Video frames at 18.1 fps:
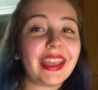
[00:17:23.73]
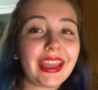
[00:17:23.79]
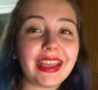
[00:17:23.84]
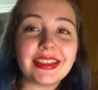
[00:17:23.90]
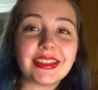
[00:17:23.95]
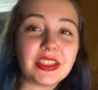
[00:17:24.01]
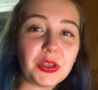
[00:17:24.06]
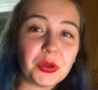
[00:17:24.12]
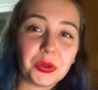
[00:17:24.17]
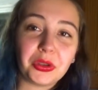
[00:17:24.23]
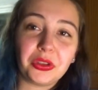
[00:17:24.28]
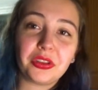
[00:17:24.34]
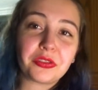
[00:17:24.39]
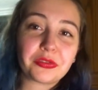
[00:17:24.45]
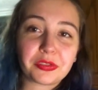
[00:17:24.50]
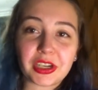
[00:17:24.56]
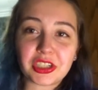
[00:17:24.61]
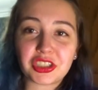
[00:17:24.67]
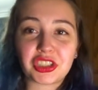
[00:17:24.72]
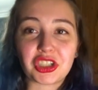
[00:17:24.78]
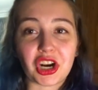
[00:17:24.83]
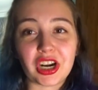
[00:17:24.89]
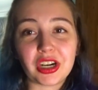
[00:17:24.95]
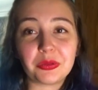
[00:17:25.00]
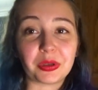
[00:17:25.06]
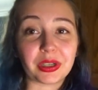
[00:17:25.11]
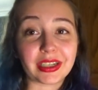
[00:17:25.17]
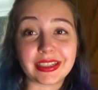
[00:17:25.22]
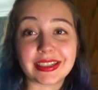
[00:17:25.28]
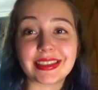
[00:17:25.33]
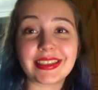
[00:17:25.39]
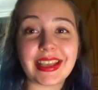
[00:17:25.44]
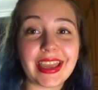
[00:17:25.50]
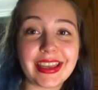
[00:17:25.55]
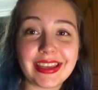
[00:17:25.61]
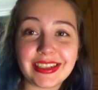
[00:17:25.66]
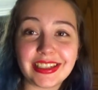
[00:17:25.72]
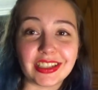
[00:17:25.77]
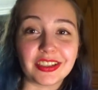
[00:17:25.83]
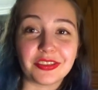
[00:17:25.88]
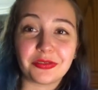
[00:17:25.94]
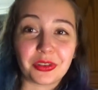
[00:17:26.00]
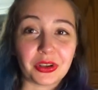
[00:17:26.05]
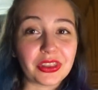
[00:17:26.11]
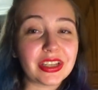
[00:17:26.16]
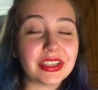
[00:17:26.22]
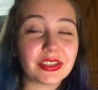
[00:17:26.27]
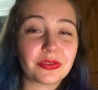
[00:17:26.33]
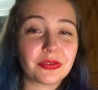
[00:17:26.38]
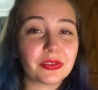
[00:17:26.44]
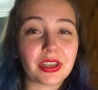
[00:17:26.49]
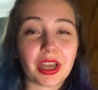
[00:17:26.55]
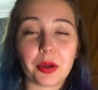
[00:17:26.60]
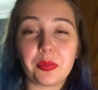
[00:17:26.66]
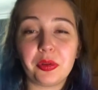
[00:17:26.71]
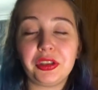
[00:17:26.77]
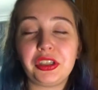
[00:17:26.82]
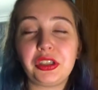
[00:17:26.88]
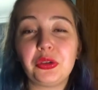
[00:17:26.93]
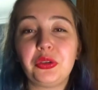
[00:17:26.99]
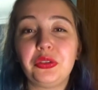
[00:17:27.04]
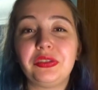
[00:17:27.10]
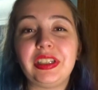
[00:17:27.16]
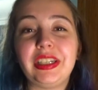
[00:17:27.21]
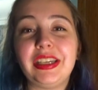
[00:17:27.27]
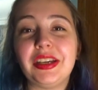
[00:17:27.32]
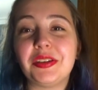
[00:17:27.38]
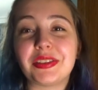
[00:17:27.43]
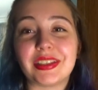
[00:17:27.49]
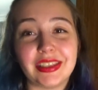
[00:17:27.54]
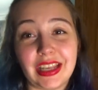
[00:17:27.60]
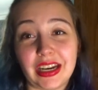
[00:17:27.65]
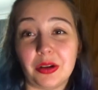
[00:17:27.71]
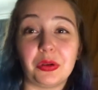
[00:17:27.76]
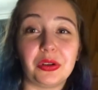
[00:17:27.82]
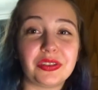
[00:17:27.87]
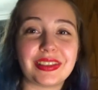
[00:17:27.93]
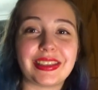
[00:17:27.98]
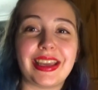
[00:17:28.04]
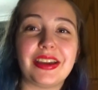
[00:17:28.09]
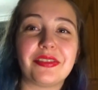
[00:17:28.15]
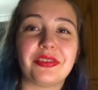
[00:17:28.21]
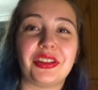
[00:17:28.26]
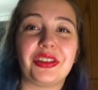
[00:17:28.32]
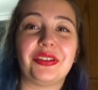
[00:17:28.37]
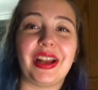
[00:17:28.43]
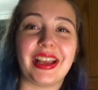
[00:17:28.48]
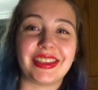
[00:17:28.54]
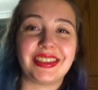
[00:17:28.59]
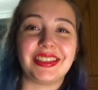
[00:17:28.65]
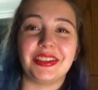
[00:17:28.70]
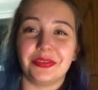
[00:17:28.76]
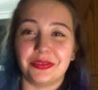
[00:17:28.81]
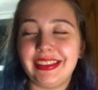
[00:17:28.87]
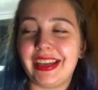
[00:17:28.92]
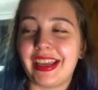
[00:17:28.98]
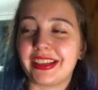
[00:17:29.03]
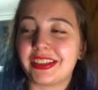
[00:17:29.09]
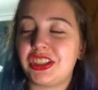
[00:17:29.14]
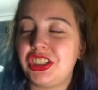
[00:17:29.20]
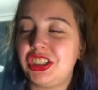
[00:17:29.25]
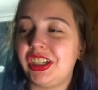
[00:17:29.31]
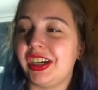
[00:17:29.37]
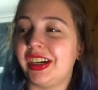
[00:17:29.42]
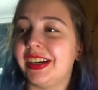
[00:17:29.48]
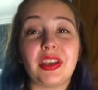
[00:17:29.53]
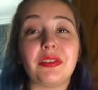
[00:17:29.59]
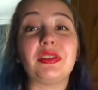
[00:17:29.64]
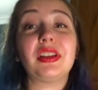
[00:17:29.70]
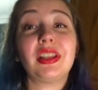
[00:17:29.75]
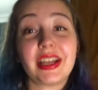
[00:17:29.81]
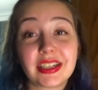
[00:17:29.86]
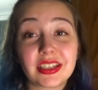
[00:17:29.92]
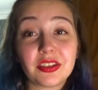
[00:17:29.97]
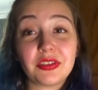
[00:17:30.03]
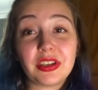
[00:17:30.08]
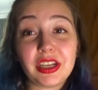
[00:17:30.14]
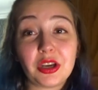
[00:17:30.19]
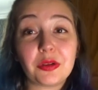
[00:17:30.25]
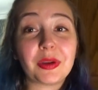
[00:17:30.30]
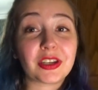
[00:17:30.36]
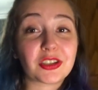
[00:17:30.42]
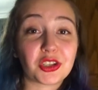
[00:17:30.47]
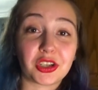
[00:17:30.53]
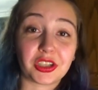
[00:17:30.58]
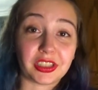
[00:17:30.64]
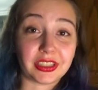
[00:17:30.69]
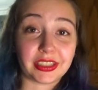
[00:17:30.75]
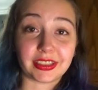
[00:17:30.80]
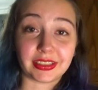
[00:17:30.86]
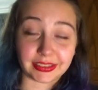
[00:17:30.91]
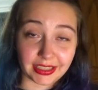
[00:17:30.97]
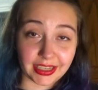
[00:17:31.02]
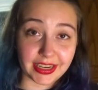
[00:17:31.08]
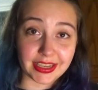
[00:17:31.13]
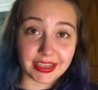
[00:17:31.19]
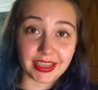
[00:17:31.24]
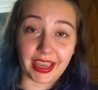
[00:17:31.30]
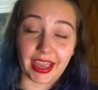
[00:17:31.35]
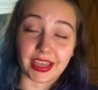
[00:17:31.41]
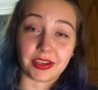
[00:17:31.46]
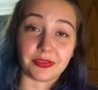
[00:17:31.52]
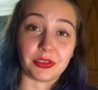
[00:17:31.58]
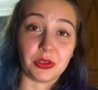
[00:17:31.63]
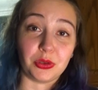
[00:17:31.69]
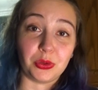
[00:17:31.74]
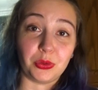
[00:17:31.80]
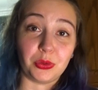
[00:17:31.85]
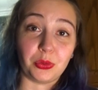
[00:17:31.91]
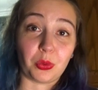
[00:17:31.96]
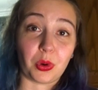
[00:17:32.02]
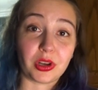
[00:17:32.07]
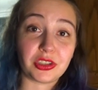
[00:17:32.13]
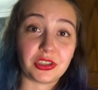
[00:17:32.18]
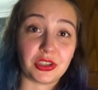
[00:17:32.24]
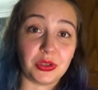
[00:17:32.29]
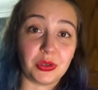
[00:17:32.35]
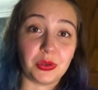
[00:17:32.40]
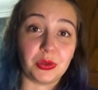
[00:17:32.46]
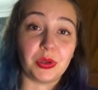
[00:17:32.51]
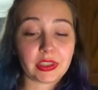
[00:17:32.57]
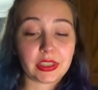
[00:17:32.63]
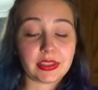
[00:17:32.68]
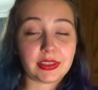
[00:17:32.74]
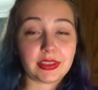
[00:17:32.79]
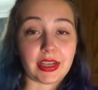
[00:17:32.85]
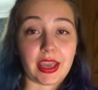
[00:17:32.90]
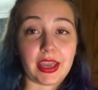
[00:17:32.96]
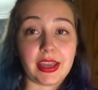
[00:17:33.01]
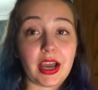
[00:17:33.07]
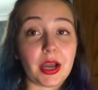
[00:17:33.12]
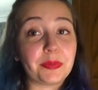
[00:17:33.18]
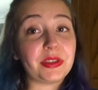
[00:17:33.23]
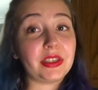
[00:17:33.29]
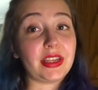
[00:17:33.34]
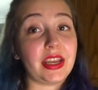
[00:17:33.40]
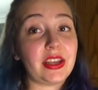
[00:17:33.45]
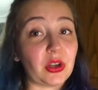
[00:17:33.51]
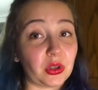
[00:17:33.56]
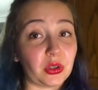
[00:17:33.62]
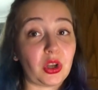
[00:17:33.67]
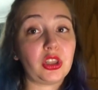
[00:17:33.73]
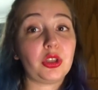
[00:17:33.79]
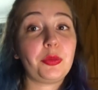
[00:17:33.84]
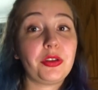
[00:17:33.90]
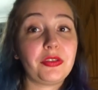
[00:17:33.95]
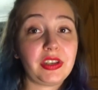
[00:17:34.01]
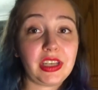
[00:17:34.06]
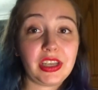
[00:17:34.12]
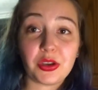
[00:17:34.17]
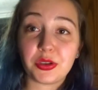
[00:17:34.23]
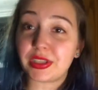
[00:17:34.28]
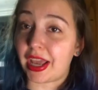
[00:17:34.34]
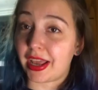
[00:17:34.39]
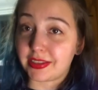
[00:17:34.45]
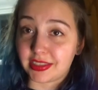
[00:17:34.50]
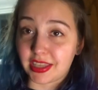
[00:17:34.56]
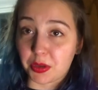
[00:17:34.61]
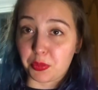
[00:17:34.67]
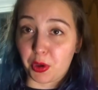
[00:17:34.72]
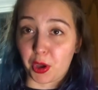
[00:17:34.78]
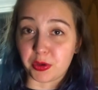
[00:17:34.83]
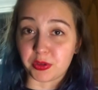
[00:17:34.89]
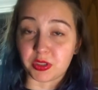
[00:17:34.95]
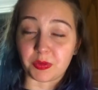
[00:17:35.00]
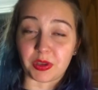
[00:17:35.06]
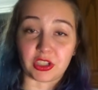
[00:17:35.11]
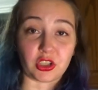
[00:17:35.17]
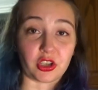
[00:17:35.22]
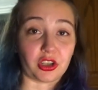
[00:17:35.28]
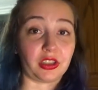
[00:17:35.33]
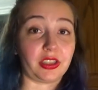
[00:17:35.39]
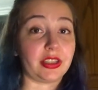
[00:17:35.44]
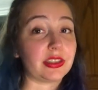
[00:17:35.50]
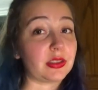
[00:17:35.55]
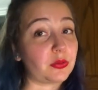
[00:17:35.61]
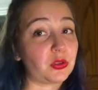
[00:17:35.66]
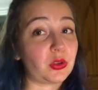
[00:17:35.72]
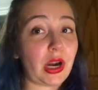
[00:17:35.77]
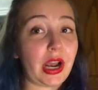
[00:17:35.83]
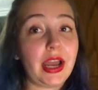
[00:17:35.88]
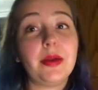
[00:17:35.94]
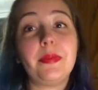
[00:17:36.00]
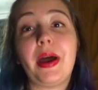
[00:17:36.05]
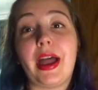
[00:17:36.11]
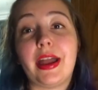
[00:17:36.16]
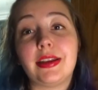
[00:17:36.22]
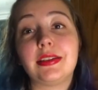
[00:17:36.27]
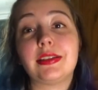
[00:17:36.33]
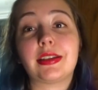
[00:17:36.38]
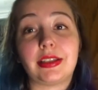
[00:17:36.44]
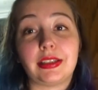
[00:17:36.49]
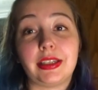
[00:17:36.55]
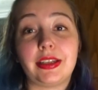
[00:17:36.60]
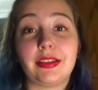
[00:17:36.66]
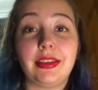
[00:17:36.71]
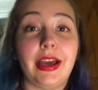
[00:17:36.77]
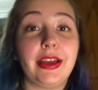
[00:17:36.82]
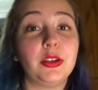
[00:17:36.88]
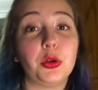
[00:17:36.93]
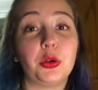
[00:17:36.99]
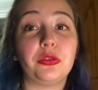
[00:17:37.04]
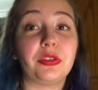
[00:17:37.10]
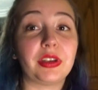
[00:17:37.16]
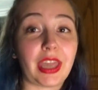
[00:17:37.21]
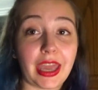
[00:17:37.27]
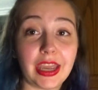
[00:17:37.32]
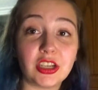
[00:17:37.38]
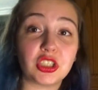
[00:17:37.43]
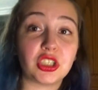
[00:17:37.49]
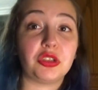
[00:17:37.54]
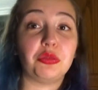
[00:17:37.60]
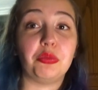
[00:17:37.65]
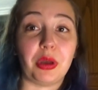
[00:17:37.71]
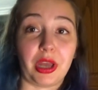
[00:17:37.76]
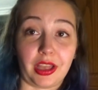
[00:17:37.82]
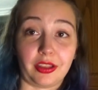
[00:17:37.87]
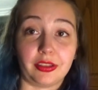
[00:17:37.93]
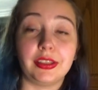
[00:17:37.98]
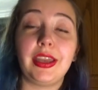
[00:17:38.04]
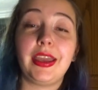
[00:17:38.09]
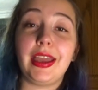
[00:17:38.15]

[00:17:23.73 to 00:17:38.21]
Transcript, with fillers: It's Yule, fresh start. We're gonna say it for these couple of Yule videos and then I won't say it for the rest of next year. If you liked the video, make sure to click like and if you want to stay up to date on all of my videos as they post, make sure to click subscribe and click that notification bell